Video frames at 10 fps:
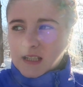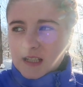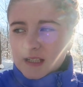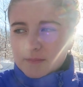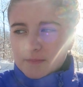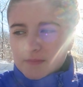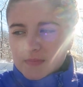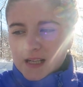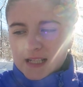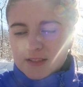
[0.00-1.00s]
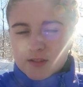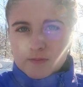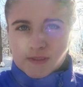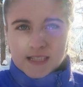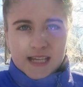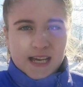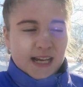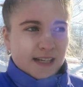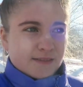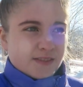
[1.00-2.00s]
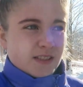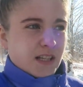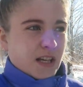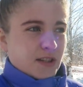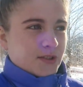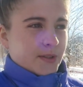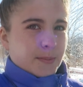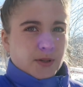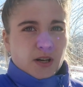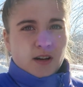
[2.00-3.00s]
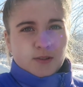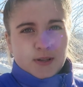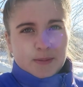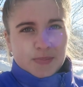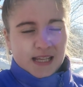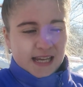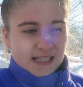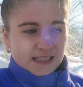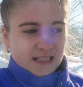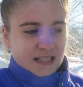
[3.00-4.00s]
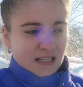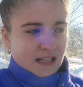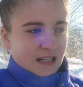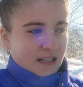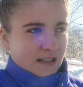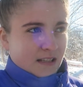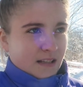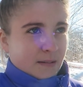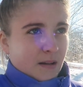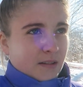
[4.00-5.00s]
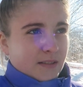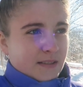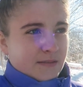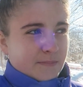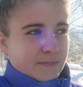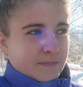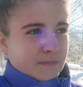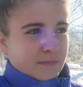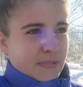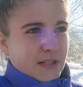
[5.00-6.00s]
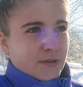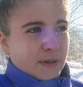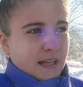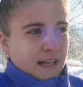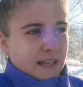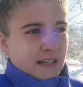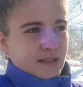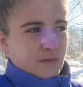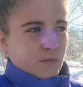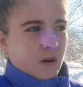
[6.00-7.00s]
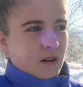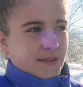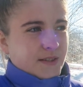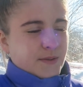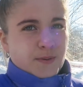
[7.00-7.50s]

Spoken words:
I don't really have super concrete plans. I'll be doing, I guess, walks